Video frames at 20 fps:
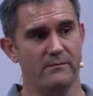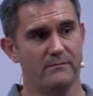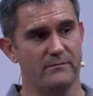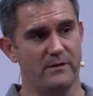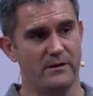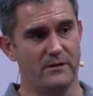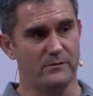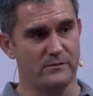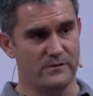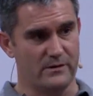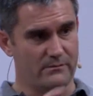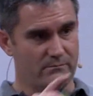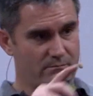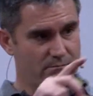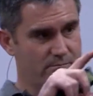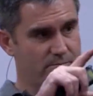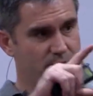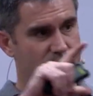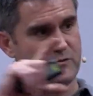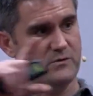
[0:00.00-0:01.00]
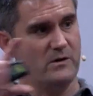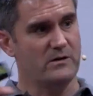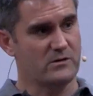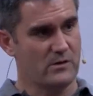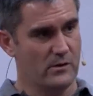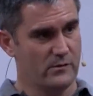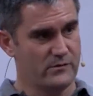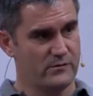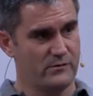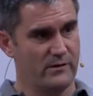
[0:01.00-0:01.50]
They're using stretch
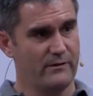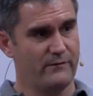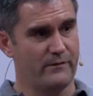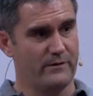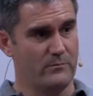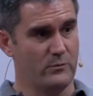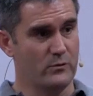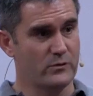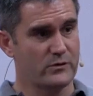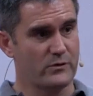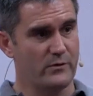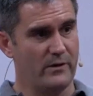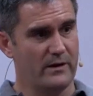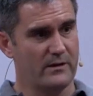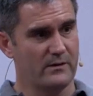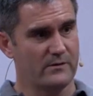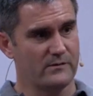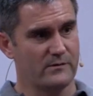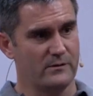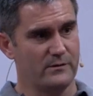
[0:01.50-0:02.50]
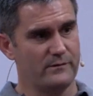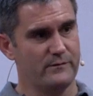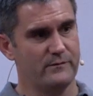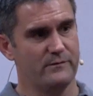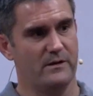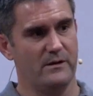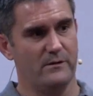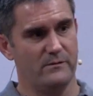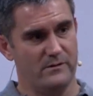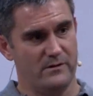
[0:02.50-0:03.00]
clustering for the most critical stuff.
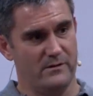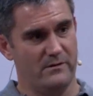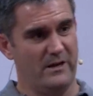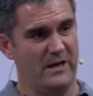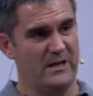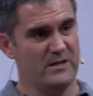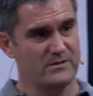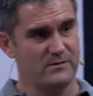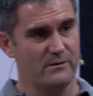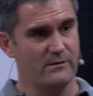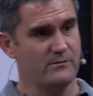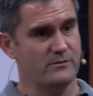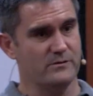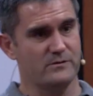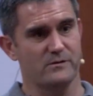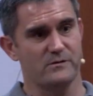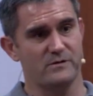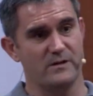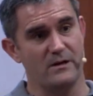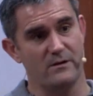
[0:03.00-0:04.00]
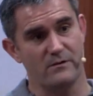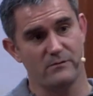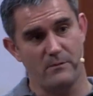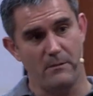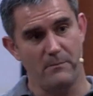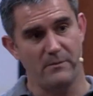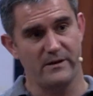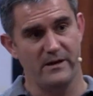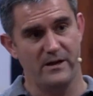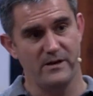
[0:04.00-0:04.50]
They're using asynchronous or synchronous
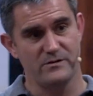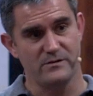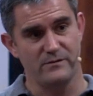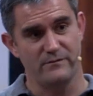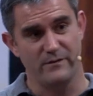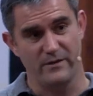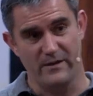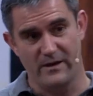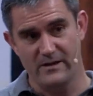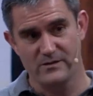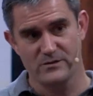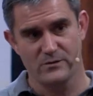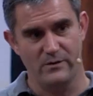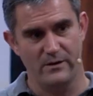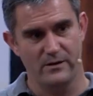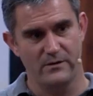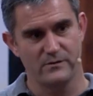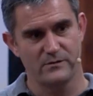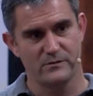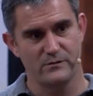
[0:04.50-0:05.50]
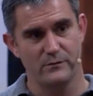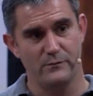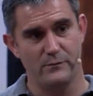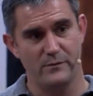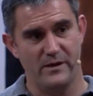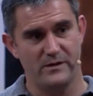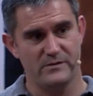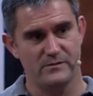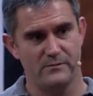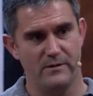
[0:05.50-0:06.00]
replication for the less critical stuff with
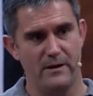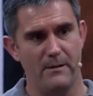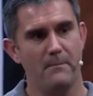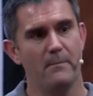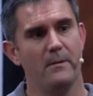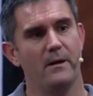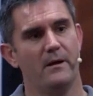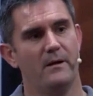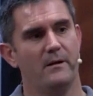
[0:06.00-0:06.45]
SRM.